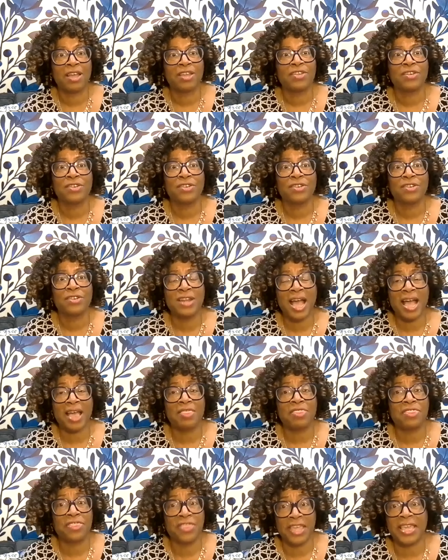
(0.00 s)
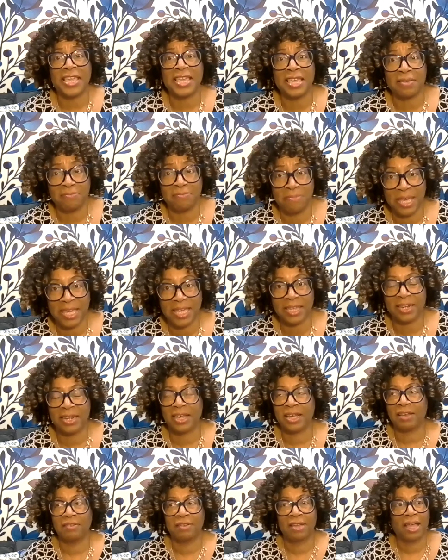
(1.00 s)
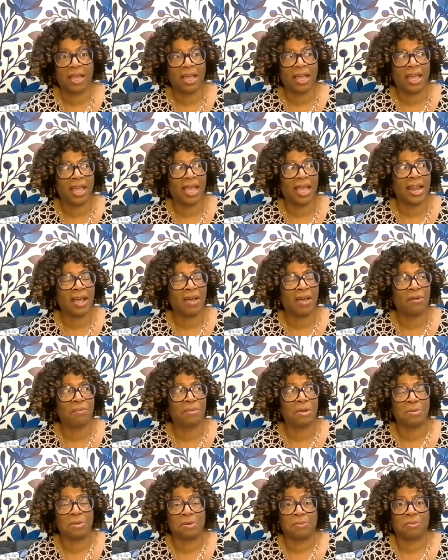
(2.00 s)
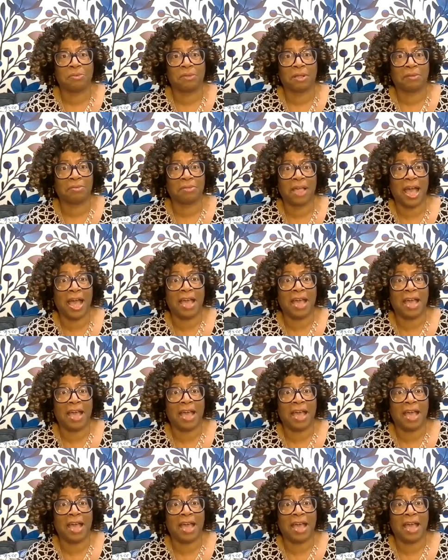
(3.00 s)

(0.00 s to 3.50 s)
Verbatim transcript: You're not thinking big enough. And I remember, well,